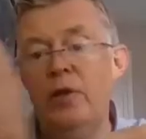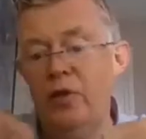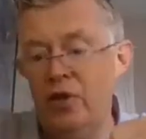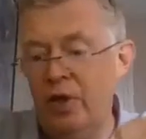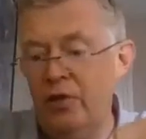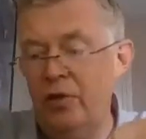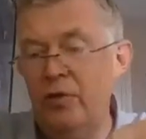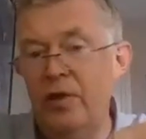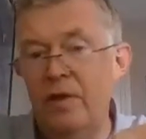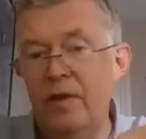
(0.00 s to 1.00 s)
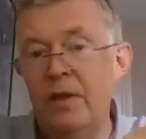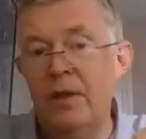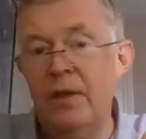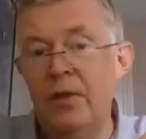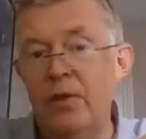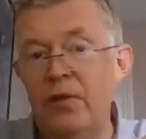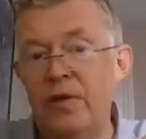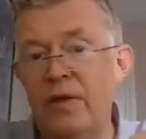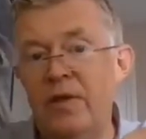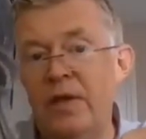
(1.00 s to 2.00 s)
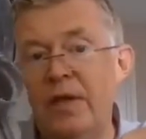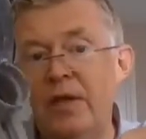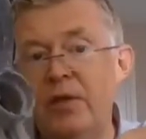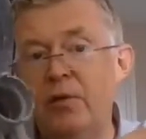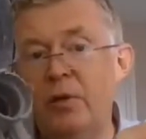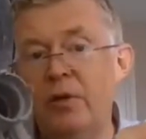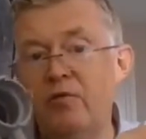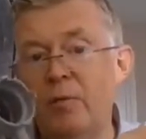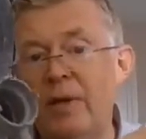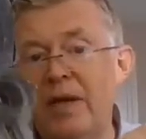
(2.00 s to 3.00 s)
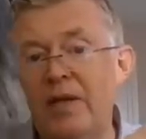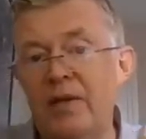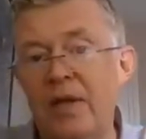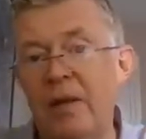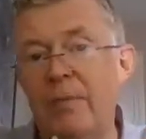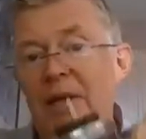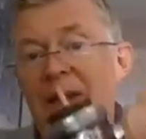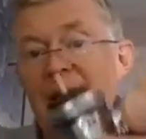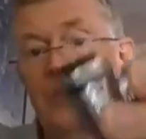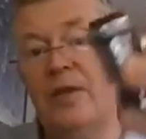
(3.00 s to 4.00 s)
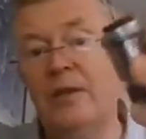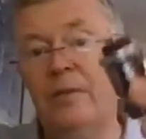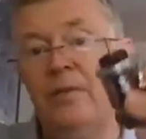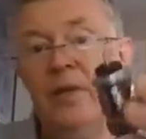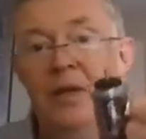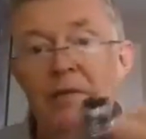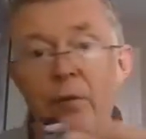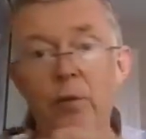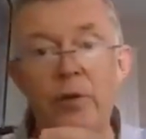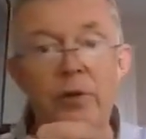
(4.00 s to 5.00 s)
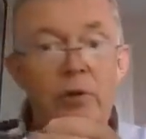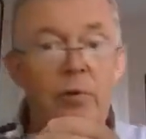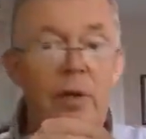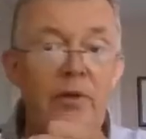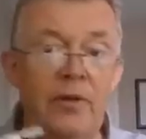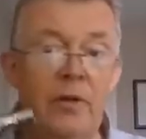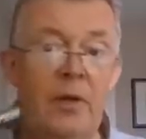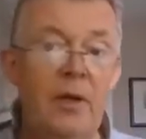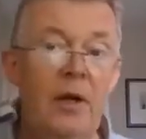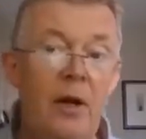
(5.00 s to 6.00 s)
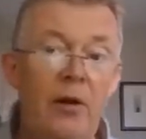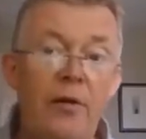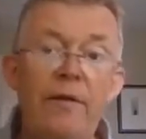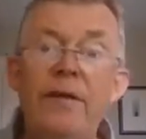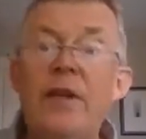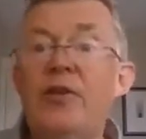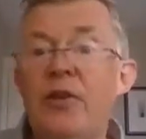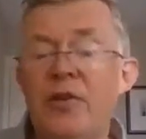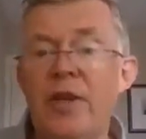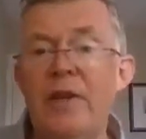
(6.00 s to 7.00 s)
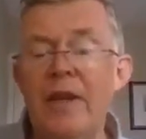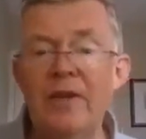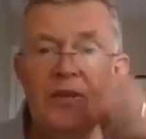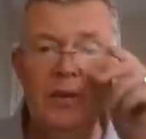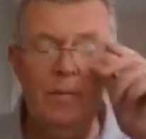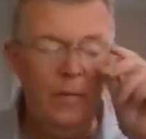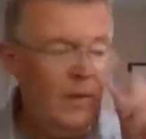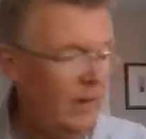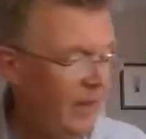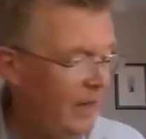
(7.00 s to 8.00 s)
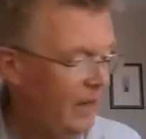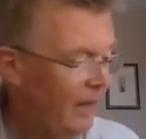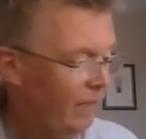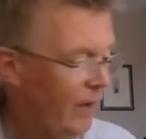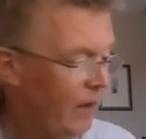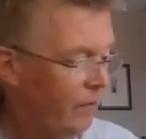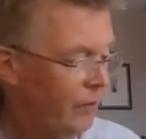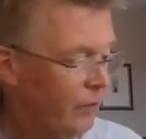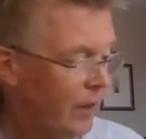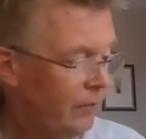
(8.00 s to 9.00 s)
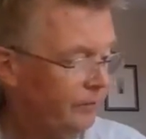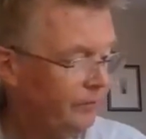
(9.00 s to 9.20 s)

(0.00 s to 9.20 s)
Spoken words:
can using this key, you can replace the upper gland seal if you want to as well. So a lot of features in that valve as well.